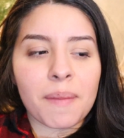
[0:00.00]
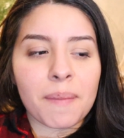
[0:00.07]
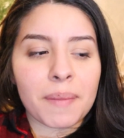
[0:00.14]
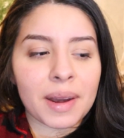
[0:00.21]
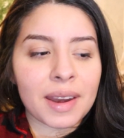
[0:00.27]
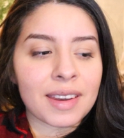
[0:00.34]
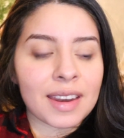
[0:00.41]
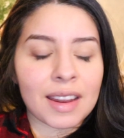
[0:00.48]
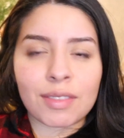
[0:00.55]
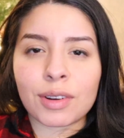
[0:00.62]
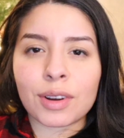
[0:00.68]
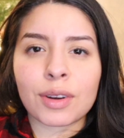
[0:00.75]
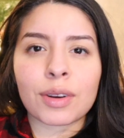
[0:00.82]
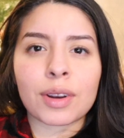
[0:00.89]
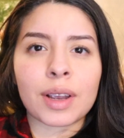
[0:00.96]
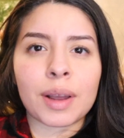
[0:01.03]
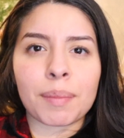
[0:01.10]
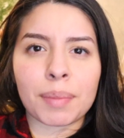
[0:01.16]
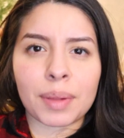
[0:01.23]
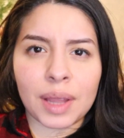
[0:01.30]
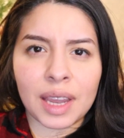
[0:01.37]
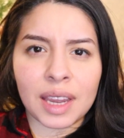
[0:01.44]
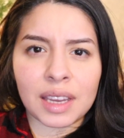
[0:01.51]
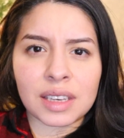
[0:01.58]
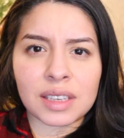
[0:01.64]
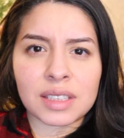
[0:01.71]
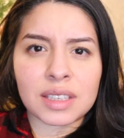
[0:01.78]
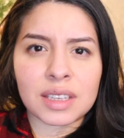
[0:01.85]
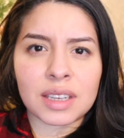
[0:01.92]
But I never
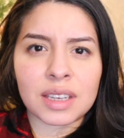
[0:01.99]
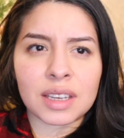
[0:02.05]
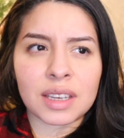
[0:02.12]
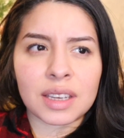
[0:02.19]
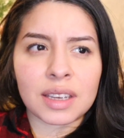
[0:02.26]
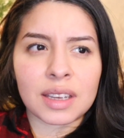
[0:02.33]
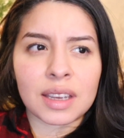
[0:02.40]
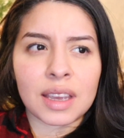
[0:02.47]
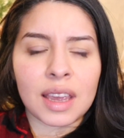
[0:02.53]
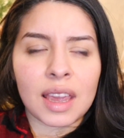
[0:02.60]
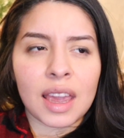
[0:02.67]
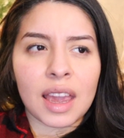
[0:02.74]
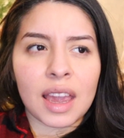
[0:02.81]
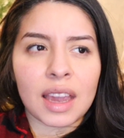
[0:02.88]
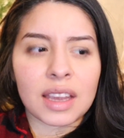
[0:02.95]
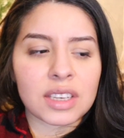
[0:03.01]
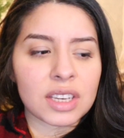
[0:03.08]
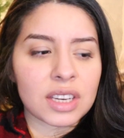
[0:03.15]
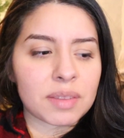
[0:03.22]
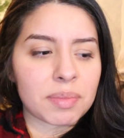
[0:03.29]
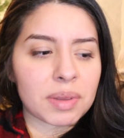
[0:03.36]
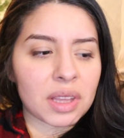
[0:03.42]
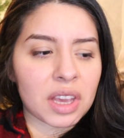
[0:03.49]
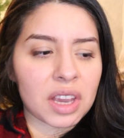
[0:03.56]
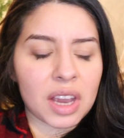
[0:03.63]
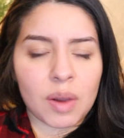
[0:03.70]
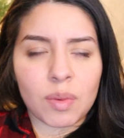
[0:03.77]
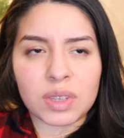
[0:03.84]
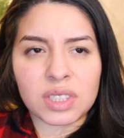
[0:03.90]
complained. I didn't be
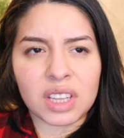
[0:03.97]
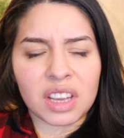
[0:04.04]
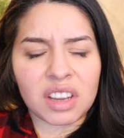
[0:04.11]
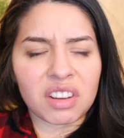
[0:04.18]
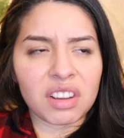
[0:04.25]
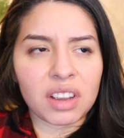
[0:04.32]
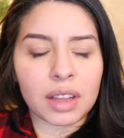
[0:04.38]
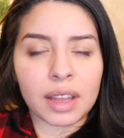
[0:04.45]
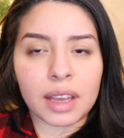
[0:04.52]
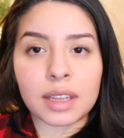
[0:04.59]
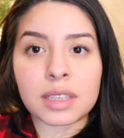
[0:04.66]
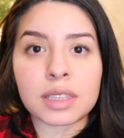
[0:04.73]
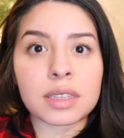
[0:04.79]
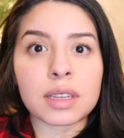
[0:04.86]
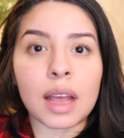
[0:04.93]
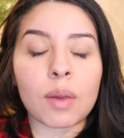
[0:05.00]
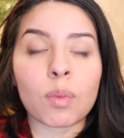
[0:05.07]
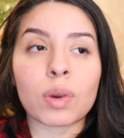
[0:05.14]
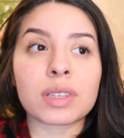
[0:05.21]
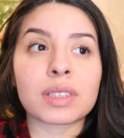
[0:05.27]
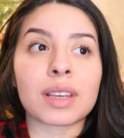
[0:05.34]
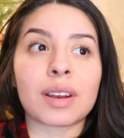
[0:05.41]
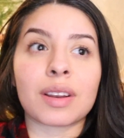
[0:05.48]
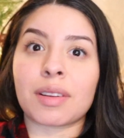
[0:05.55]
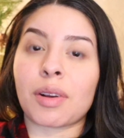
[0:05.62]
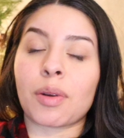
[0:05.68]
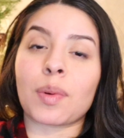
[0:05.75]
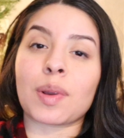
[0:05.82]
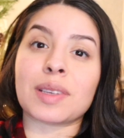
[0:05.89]
like, I wasn't like, oh, like I wasn't
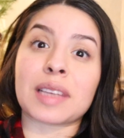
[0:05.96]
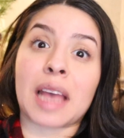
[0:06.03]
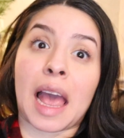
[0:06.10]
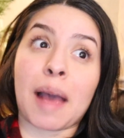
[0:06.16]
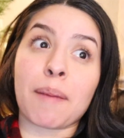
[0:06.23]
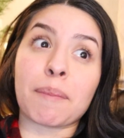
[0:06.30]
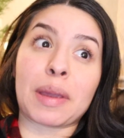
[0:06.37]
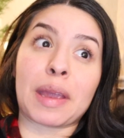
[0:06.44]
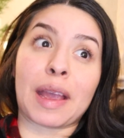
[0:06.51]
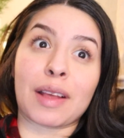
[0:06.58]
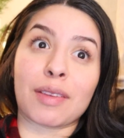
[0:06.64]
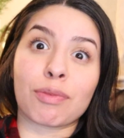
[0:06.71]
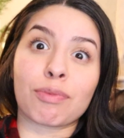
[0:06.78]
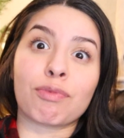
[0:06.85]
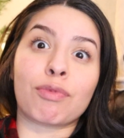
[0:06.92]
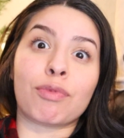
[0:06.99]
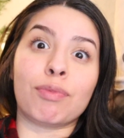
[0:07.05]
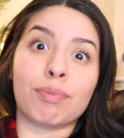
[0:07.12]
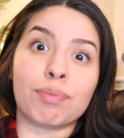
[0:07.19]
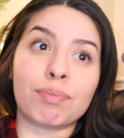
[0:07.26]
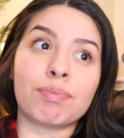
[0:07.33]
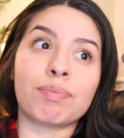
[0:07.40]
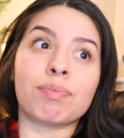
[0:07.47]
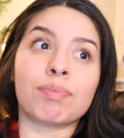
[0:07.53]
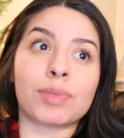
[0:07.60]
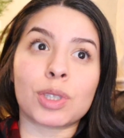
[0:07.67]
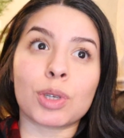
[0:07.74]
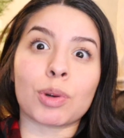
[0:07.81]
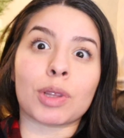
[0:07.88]
always happy at
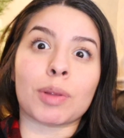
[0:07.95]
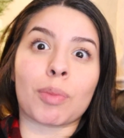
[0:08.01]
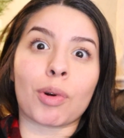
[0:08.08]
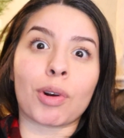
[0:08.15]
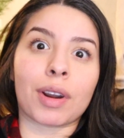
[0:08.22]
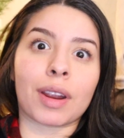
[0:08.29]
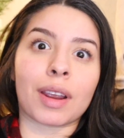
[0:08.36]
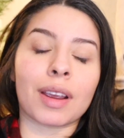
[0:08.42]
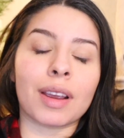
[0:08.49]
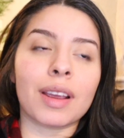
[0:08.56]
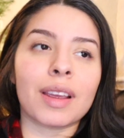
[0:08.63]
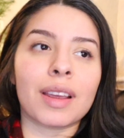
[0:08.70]
2 in the morning.